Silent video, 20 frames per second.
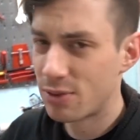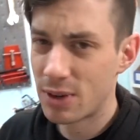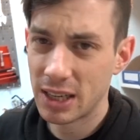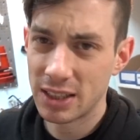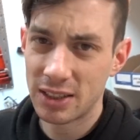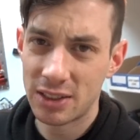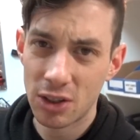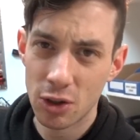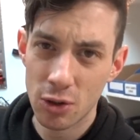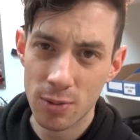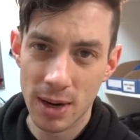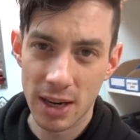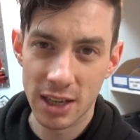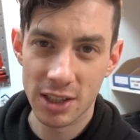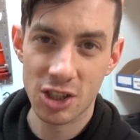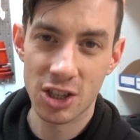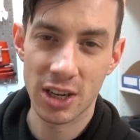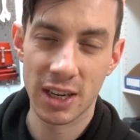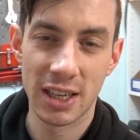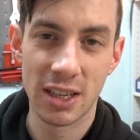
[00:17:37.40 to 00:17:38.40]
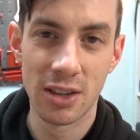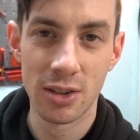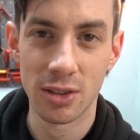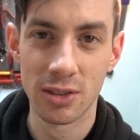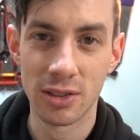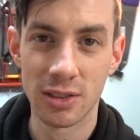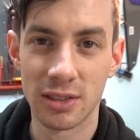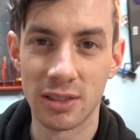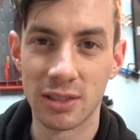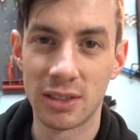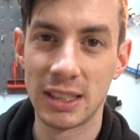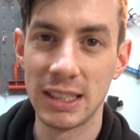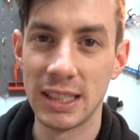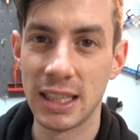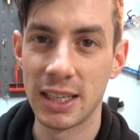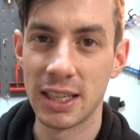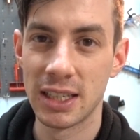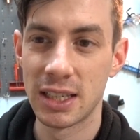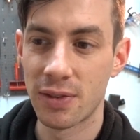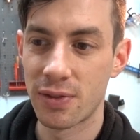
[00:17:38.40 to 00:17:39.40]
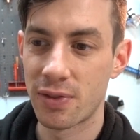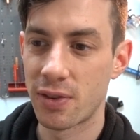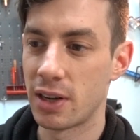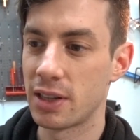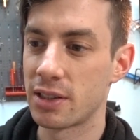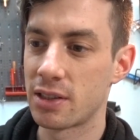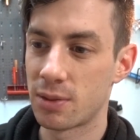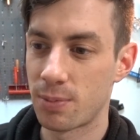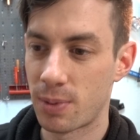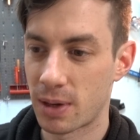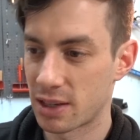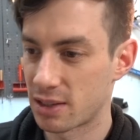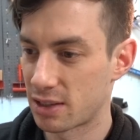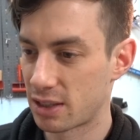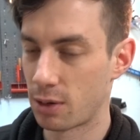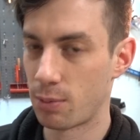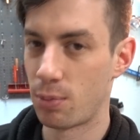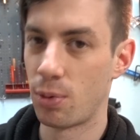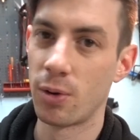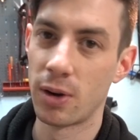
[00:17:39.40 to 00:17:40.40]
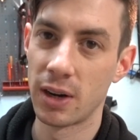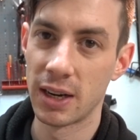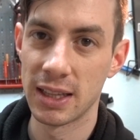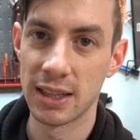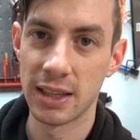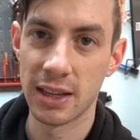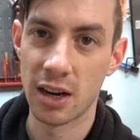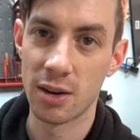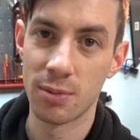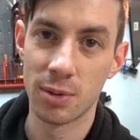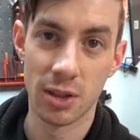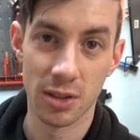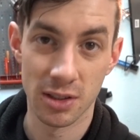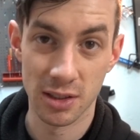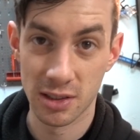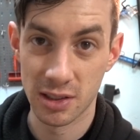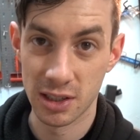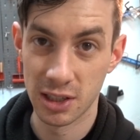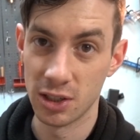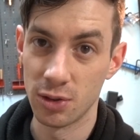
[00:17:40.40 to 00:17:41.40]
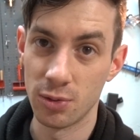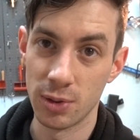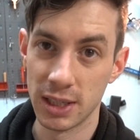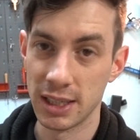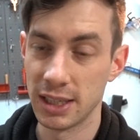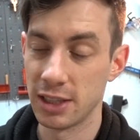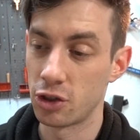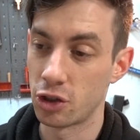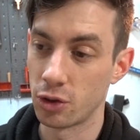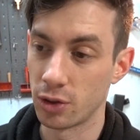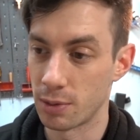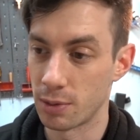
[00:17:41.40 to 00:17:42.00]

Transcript: really do much I couldn't see any difference but I still put it in there because in theory it should